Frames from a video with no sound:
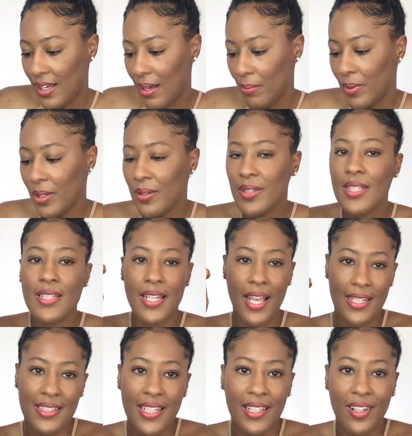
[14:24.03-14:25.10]
use this
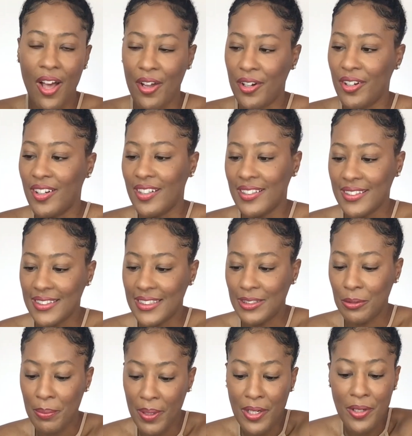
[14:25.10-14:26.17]
Estee Lauder, since we've
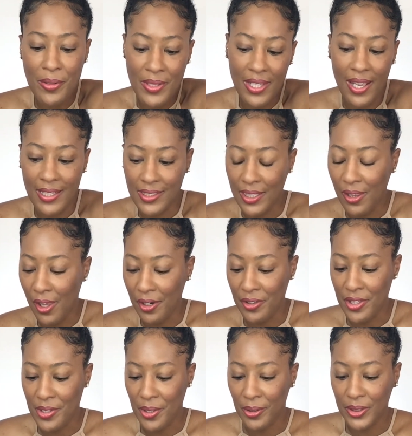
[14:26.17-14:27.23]
been using Estee Lauder this
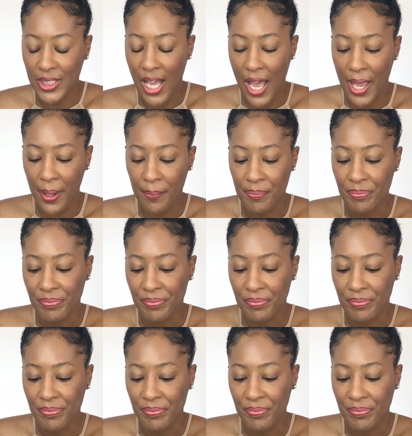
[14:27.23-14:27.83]
whole time,